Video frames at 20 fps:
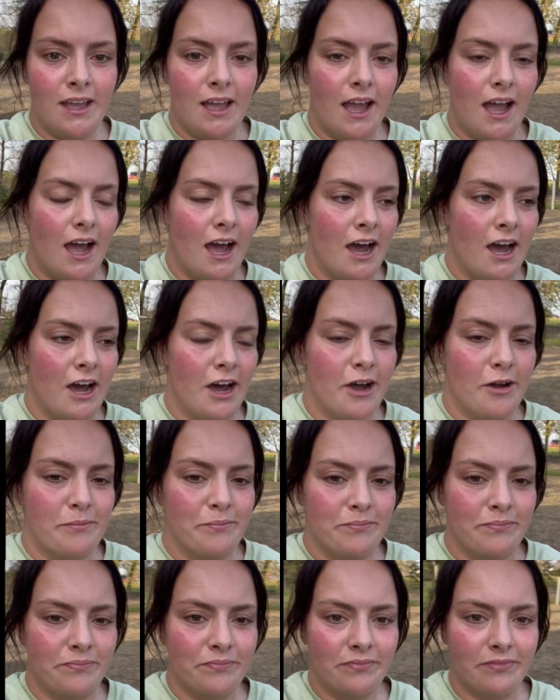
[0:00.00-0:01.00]

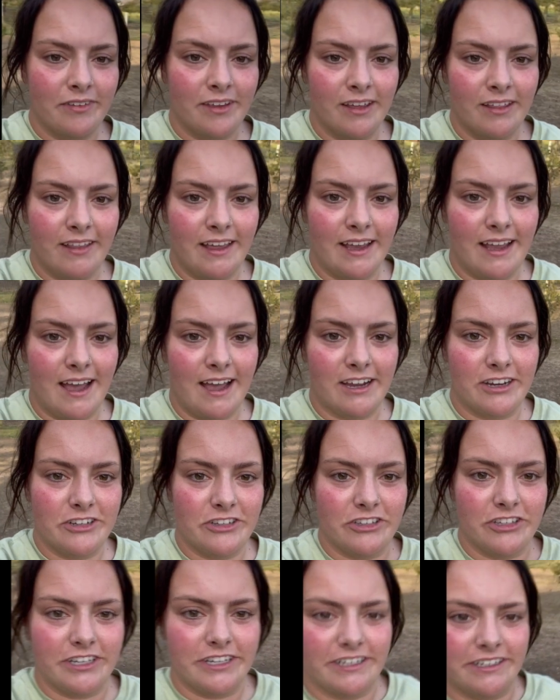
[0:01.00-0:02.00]
like
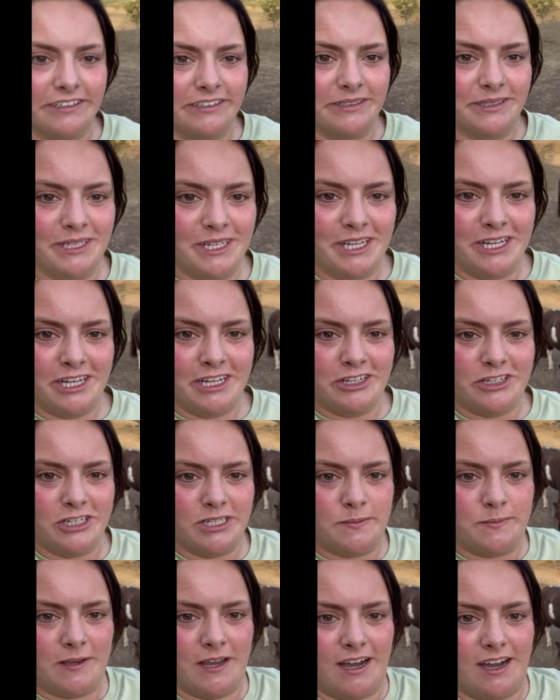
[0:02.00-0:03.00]
actually
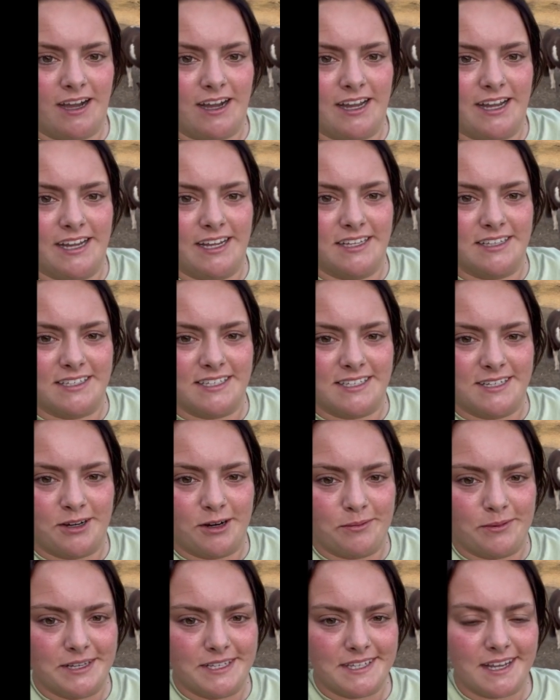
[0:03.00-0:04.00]
just behind or
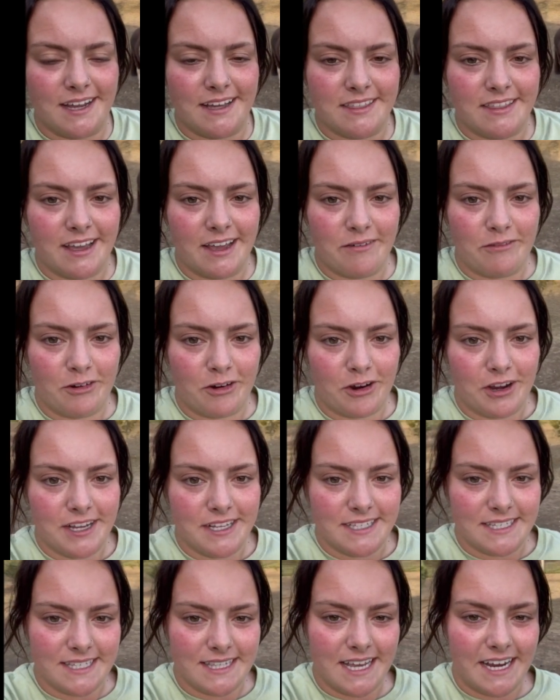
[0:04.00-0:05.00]
beside the
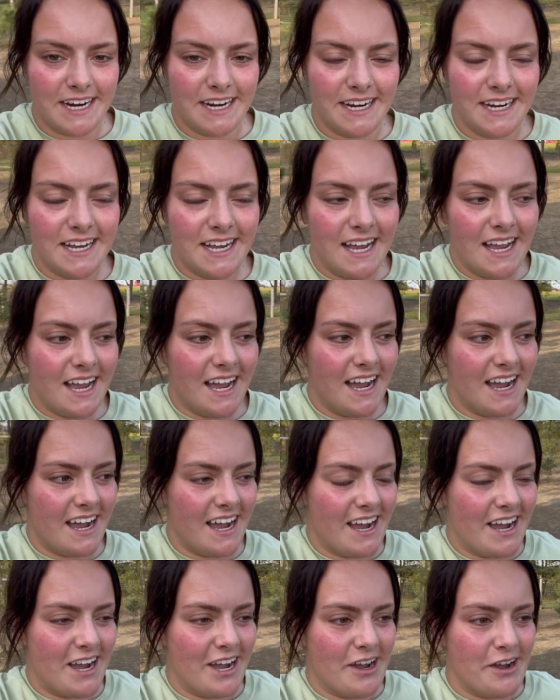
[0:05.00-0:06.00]
evergreens there,
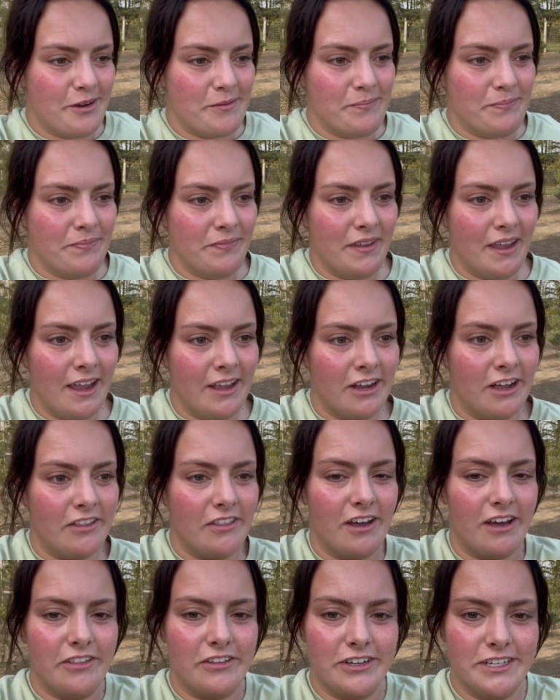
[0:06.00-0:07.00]
and on
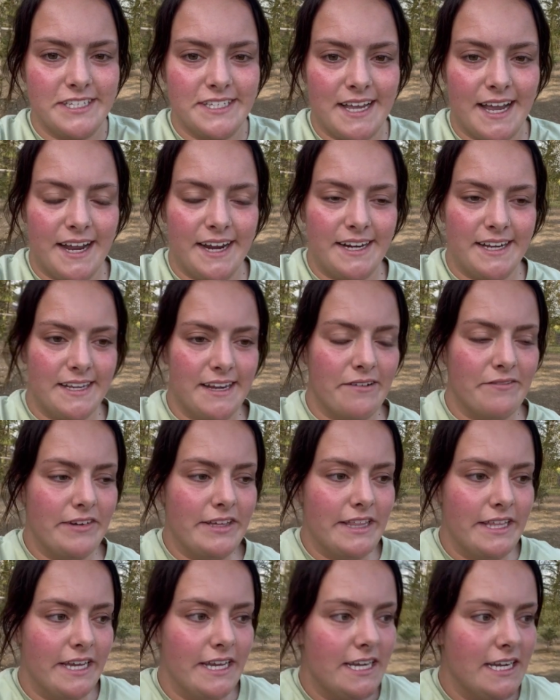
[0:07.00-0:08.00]
the other side and
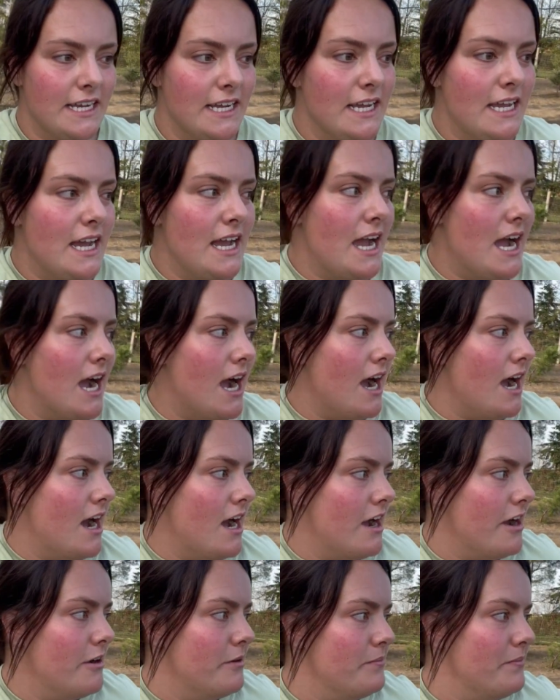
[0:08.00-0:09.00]
everything.
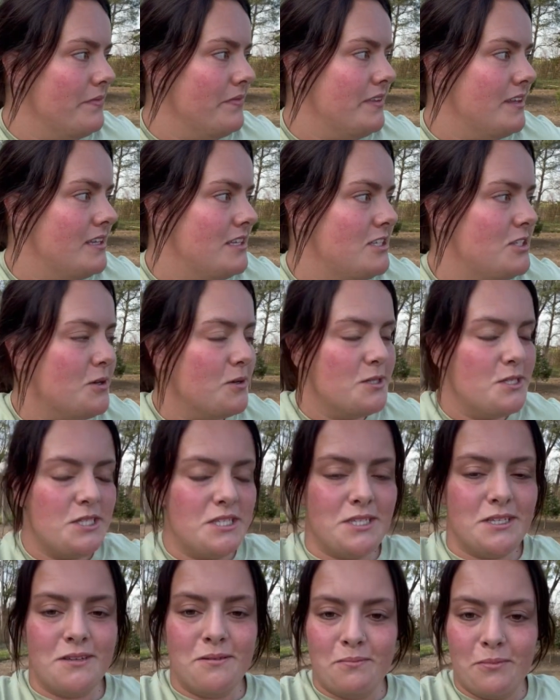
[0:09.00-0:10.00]
So
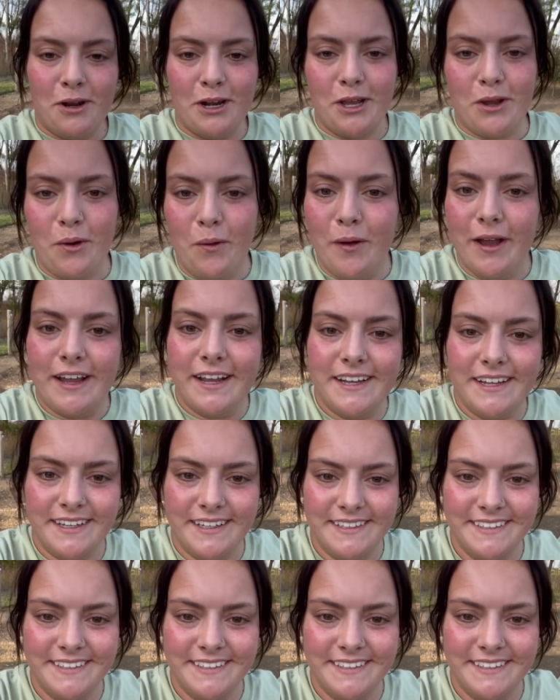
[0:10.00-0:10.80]
it's pretty quick,